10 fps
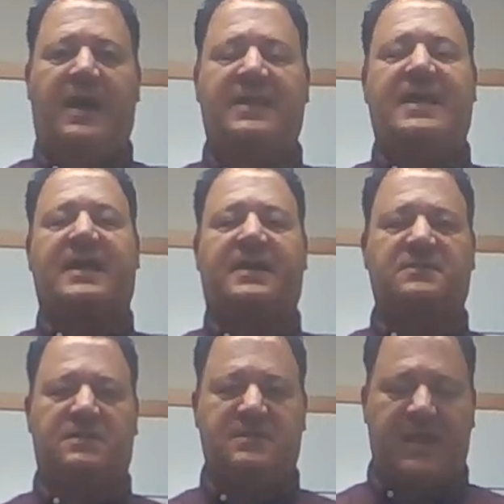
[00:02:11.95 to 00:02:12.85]
and that
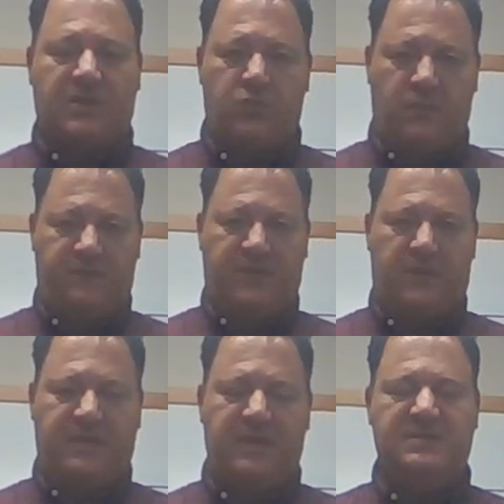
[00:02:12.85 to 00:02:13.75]
gives us that cool
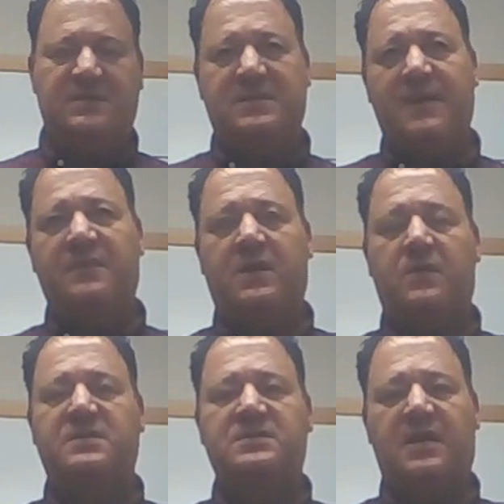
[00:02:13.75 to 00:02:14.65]
feeling. It's the same thing
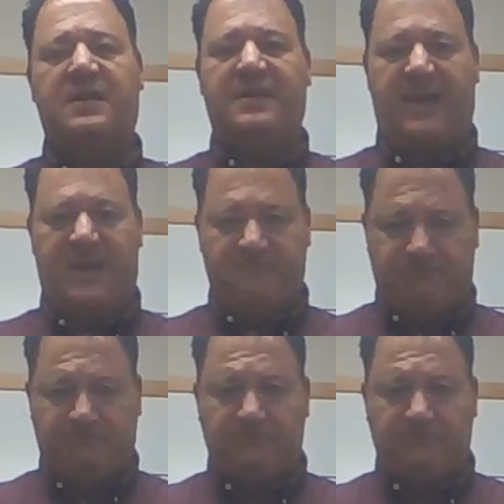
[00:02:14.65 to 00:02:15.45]
on a sunny day.